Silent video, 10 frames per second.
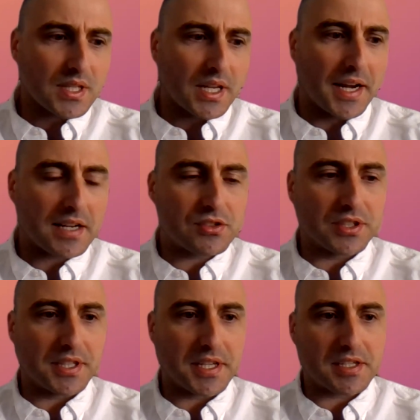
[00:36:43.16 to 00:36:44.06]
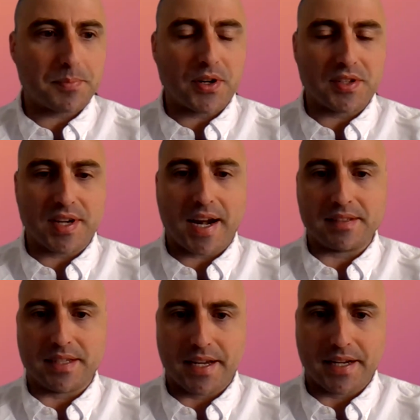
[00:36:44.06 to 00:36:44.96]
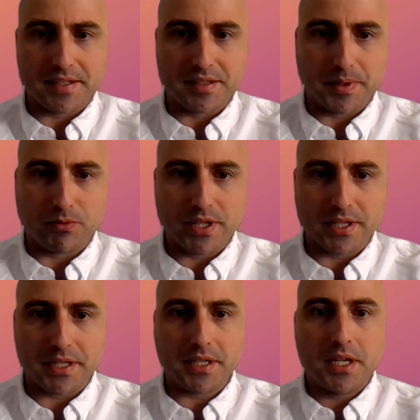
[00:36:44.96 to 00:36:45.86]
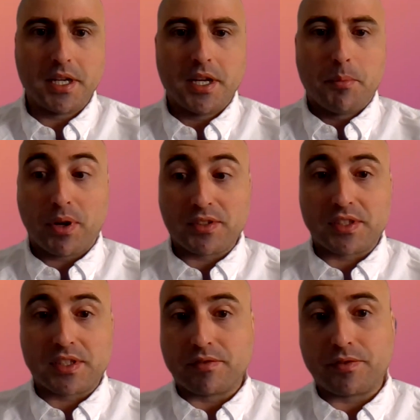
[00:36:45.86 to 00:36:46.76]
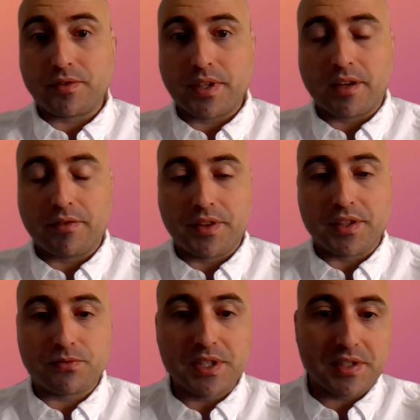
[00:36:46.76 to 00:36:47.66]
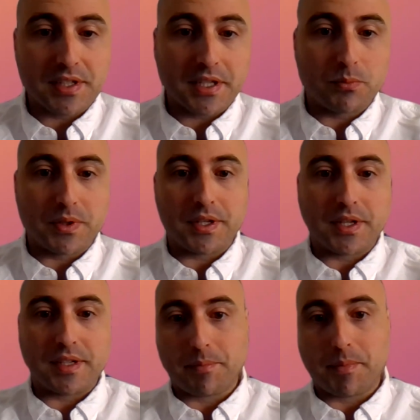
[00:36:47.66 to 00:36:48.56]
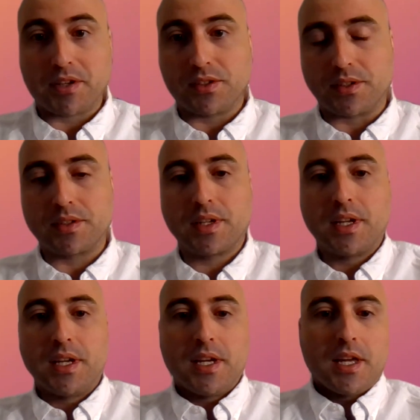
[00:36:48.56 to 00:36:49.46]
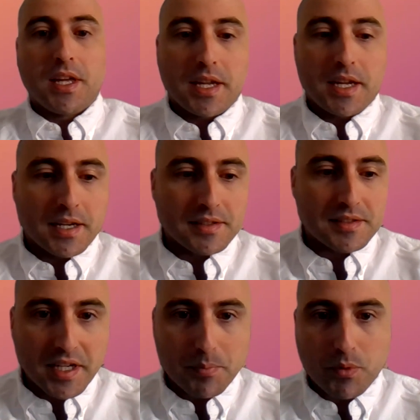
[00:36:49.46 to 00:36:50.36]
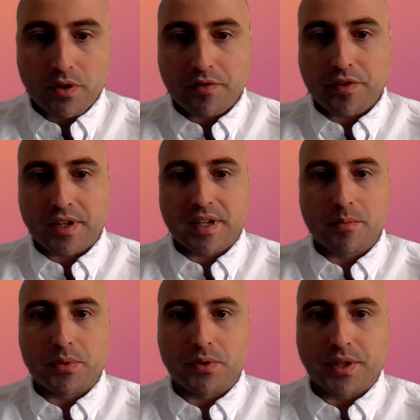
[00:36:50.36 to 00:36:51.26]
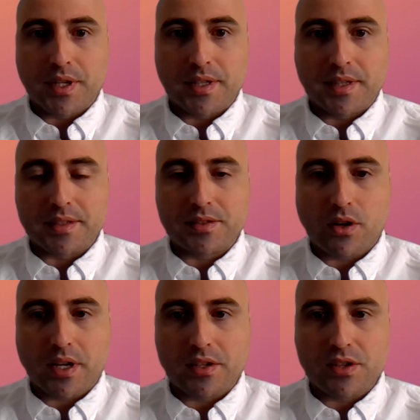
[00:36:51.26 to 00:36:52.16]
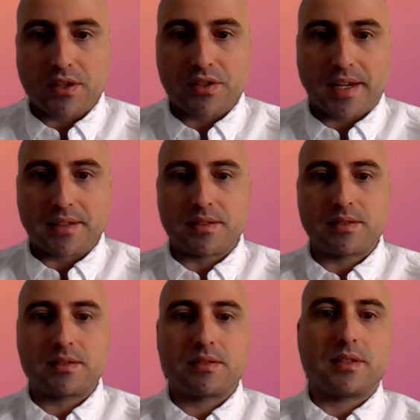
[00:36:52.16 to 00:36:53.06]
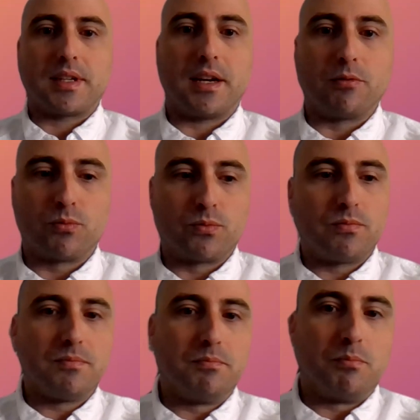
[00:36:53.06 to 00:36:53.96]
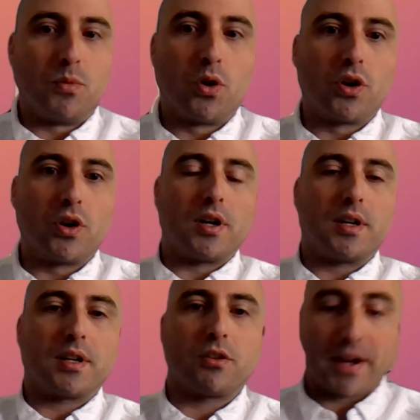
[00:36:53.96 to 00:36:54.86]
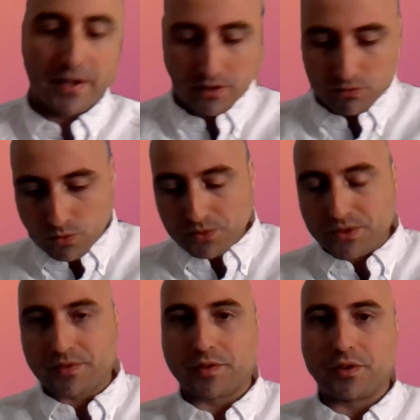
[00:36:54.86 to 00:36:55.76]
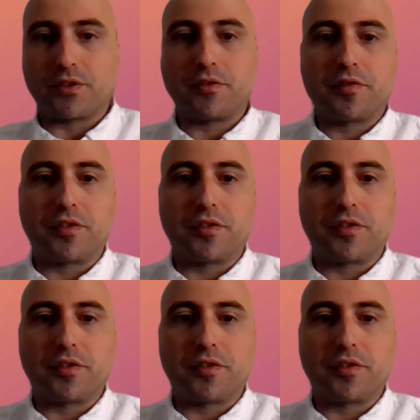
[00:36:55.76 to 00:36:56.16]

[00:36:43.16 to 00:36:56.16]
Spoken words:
And actually, the experience in ASEAN has been really positive for this recently. As I mentioned, in Singapore, for example, the stock exchange has more granular rules for